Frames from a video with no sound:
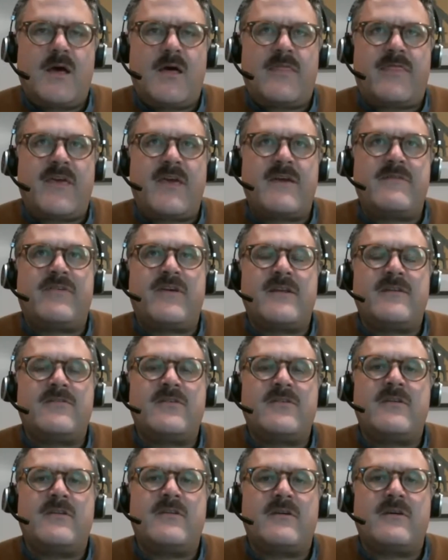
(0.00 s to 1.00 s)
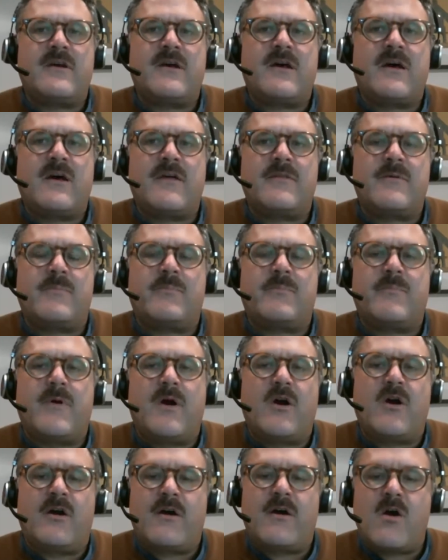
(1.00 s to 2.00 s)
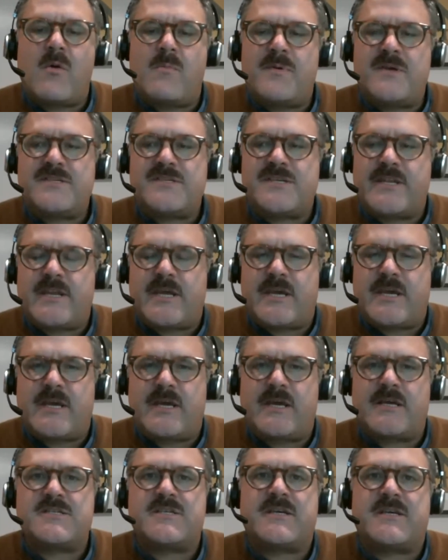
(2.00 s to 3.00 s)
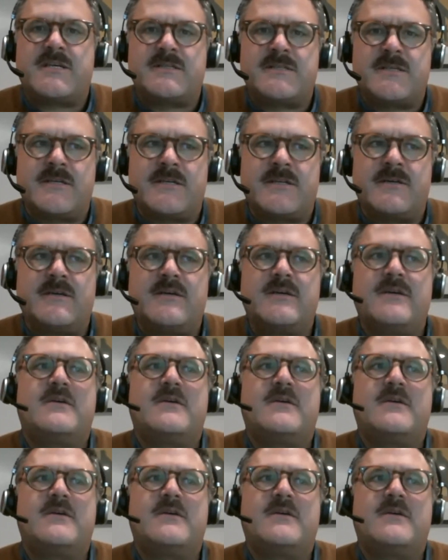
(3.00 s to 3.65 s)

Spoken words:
they have hinted, the OPCD has hinted